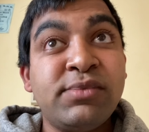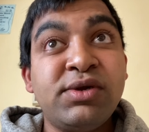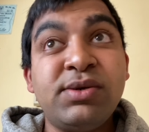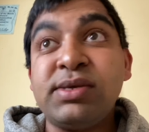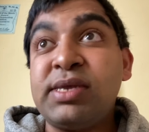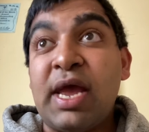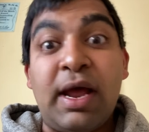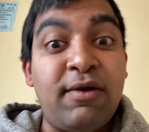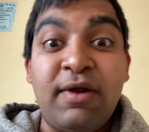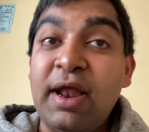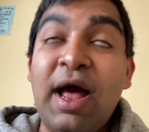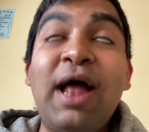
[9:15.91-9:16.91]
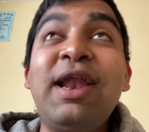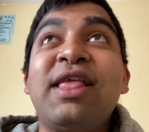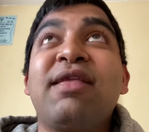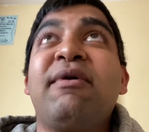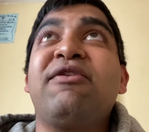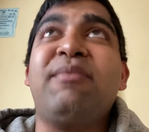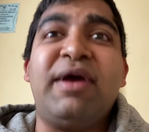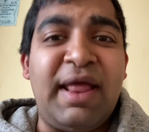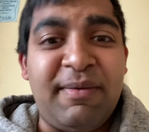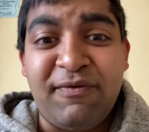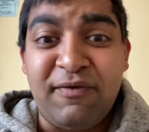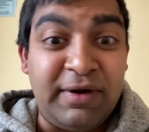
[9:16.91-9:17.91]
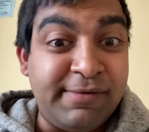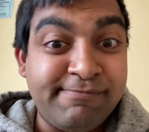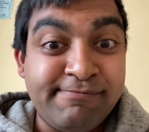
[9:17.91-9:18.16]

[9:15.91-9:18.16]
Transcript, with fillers: to say. I, know, I like to mention my names fun.